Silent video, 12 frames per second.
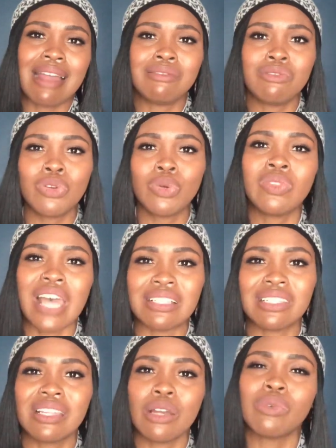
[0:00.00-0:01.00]
knew that
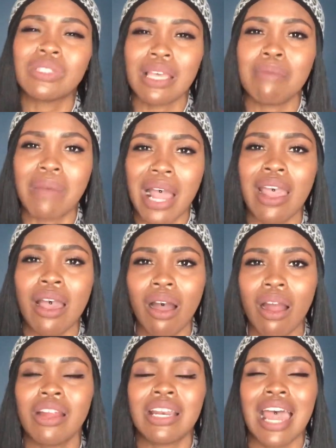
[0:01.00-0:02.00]
still was in my
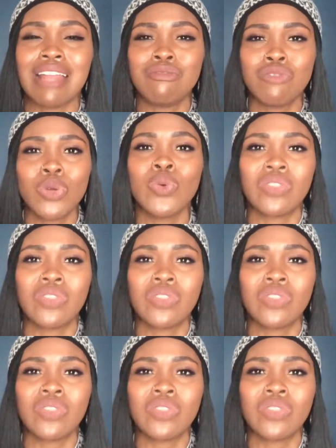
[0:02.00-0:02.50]
heart and I knew